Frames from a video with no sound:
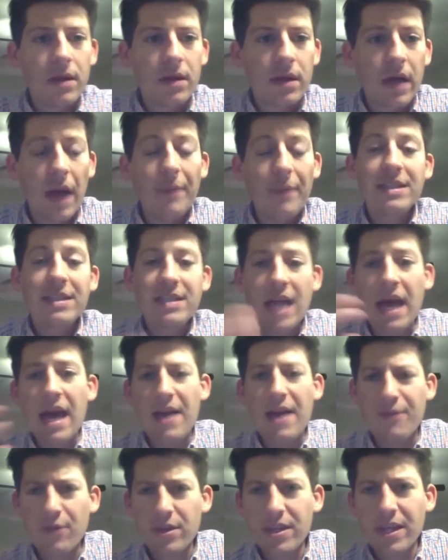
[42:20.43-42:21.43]
I mean, it's not
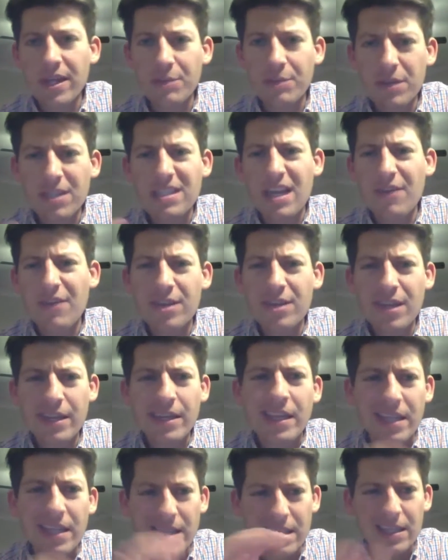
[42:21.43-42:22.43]
everything, but it's everything
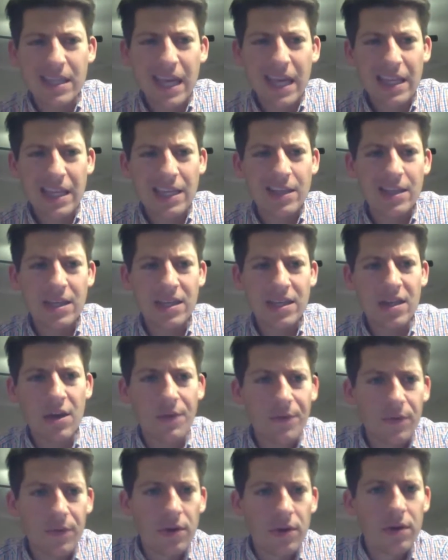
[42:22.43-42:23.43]
that I think you need to know
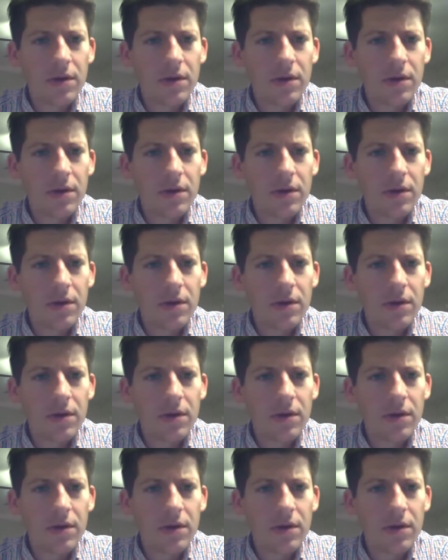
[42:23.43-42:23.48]
for